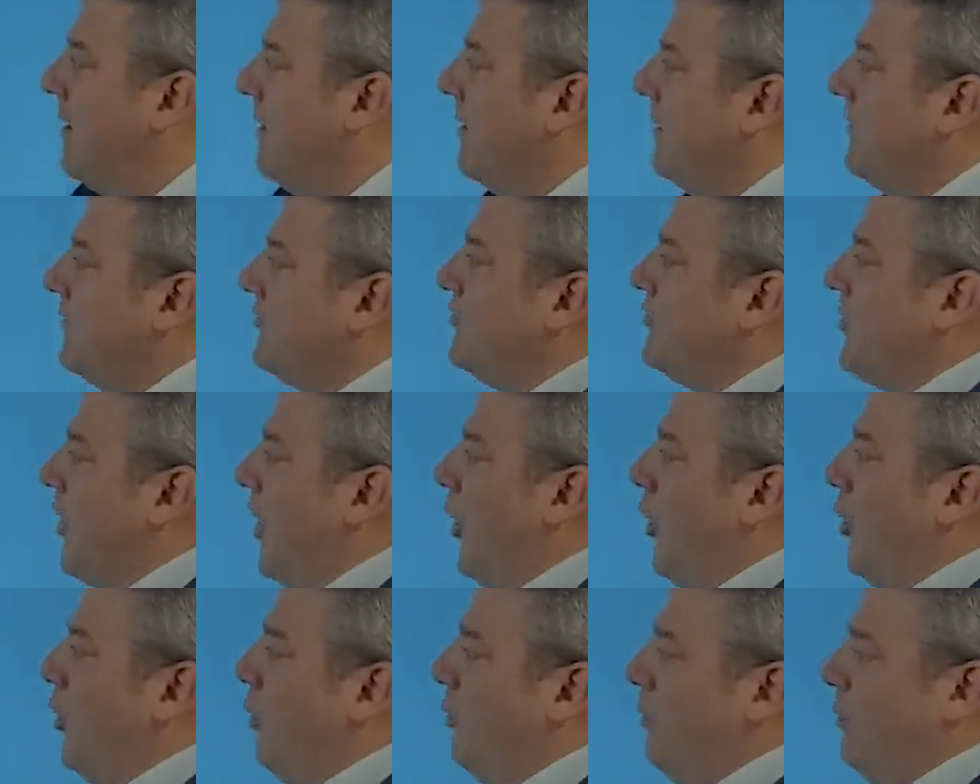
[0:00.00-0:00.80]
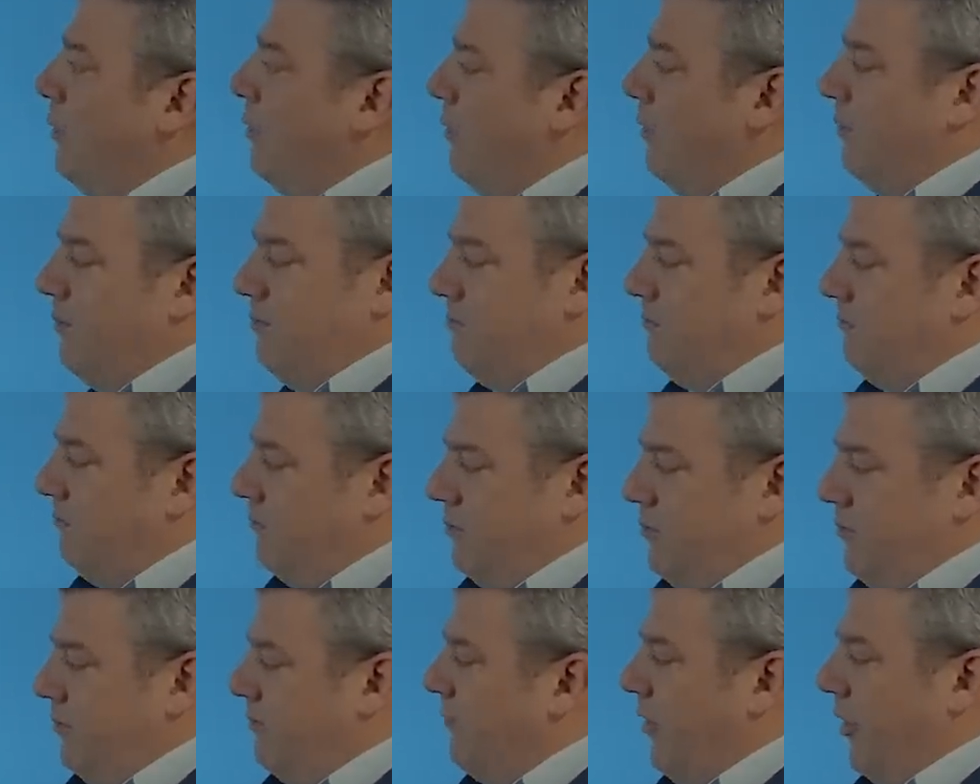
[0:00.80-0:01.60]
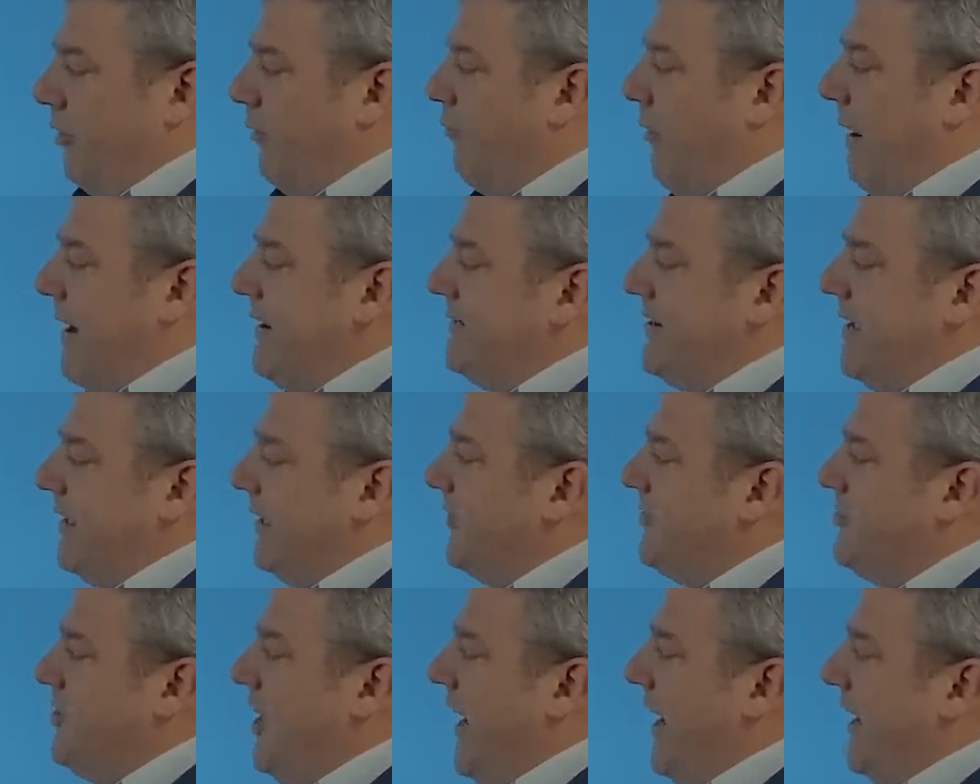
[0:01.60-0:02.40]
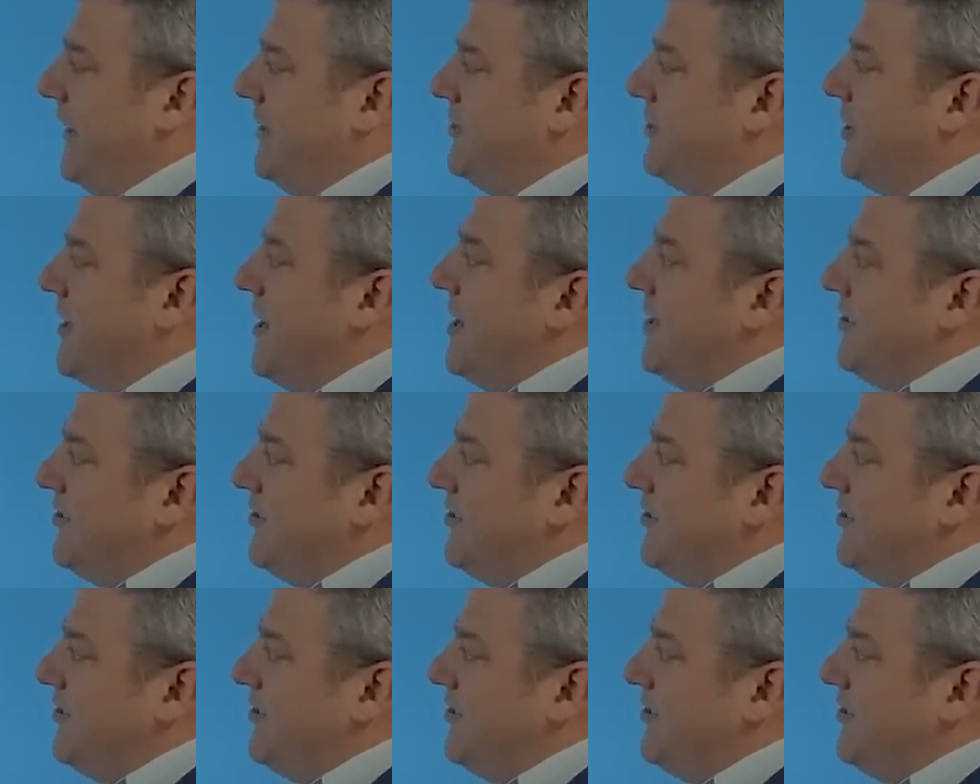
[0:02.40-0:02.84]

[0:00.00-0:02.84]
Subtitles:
So not a great deal of change.